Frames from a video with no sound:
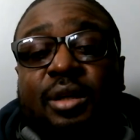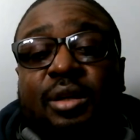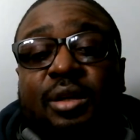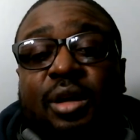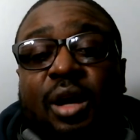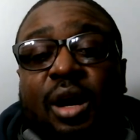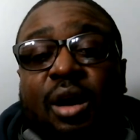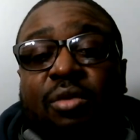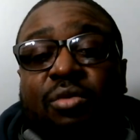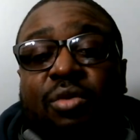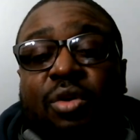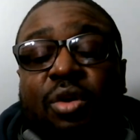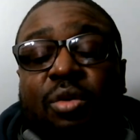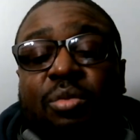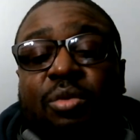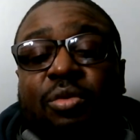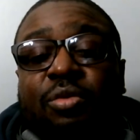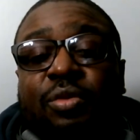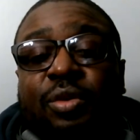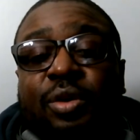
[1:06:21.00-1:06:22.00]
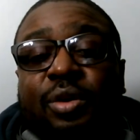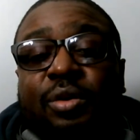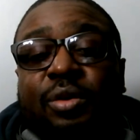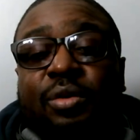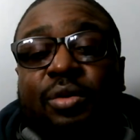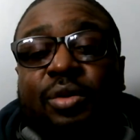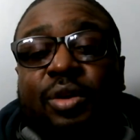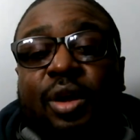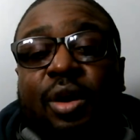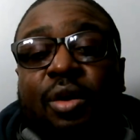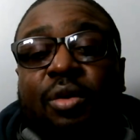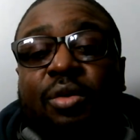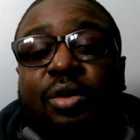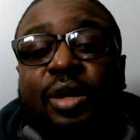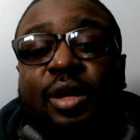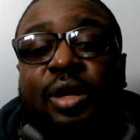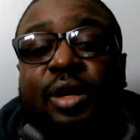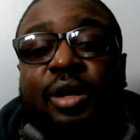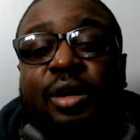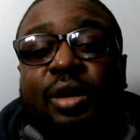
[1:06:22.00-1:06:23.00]
roam the field. The
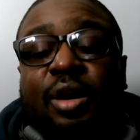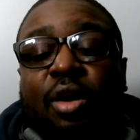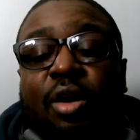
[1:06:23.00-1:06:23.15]
only